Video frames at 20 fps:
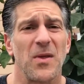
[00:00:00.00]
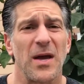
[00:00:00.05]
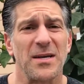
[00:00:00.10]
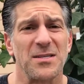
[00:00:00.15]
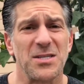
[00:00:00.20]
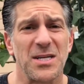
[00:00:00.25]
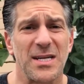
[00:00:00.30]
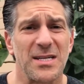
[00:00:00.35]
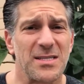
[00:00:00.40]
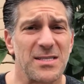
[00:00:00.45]

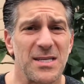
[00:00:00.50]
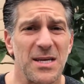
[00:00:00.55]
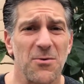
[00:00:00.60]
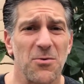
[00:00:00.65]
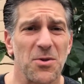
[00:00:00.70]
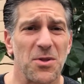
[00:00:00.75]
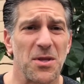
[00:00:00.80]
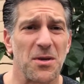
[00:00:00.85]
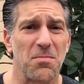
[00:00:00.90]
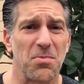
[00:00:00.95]
As you can see
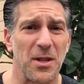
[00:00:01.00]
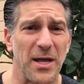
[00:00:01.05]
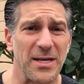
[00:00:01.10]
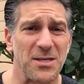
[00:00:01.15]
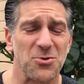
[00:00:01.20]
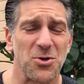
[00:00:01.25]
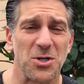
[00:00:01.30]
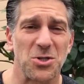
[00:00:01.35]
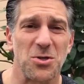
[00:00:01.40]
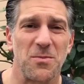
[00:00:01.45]
with the
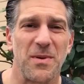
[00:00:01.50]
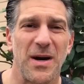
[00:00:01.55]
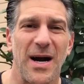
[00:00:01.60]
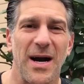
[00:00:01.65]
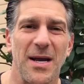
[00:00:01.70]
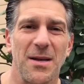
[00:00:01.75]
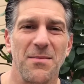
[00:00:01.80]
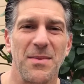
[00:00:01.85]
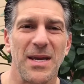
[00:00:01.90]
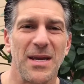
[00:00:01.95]
plant structure
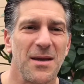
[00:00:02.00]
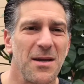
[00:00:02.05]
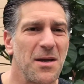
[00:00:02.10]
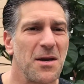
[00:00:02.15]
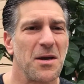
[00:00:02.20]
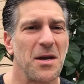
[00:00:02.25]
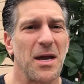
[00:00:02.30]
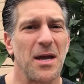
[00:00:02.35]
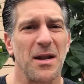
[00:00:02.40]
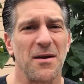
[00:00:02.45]
behind me,
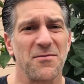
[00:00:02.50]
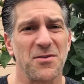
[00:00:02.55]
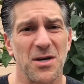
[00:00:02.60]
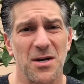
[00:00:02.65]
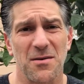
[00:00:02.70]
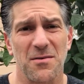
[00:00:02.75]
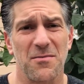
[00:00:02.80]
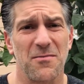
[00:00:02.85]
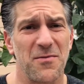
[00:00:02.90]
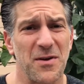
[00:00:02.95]
and I've
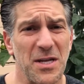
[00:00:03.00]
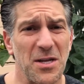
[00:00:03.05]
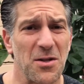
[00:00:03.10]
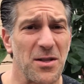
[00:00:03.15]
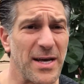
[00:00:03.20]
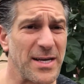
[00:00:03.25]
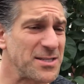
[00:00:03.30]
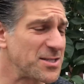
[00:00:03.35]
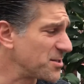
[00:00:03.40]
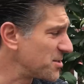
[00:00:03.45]
done
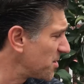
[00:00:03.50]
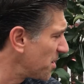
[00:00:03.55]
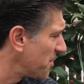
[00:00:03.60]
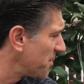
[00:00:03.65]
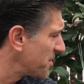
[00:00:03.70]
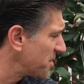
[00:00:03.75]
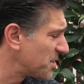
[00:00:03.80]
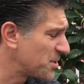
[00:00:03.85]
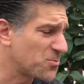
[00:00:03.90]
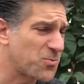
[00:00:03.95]
video lessons
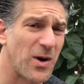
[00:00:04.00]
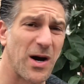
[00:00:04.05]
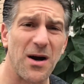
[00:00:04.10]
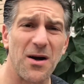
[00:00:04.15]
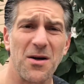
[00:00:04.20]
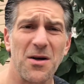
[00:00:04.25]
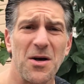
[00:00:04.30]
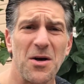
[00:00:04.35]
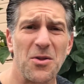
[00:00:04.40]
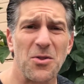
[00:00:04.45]
on this as
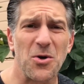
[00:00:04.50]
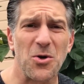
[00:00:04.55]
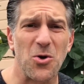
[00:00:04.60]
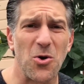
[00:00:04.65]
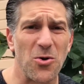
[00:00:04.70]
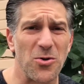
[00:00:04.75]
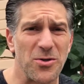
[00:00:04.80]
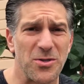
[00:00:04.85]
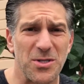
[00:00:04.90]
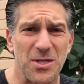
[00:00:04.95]
well, the
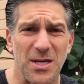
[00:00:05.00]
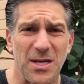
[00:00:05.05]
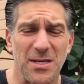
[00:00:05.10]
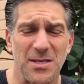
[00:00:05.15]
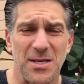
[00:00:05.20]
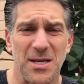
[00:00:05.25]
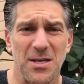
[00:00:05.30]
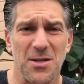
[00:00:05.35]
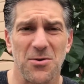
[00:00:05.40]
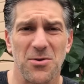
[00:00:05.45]
goal is to
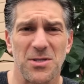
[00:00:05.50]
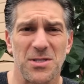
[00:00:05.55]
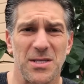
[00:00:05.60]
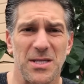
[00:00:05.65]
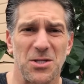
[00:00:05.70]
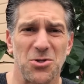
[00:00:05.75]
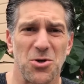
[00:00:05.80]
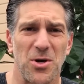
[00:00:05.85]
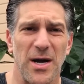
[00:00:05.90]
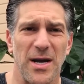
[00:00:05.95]

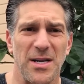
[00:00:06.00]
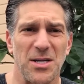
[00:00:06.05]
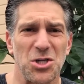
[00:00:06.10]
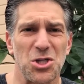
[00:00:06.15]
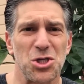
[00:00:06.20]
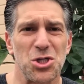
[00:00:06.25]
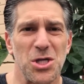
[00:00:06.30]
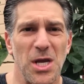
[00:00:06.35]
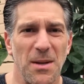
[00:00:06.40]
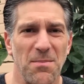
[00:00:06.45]
continuously try to
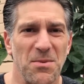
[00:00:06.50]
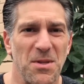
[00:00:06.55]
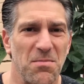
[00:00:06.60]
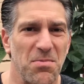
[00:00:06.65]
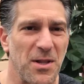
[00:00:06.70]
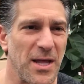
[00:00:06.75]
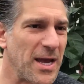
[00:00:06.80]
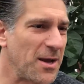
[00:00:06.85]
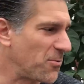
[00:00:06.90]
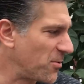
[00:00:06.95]
shape the
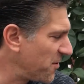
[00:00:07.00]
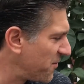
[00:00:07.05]
plant.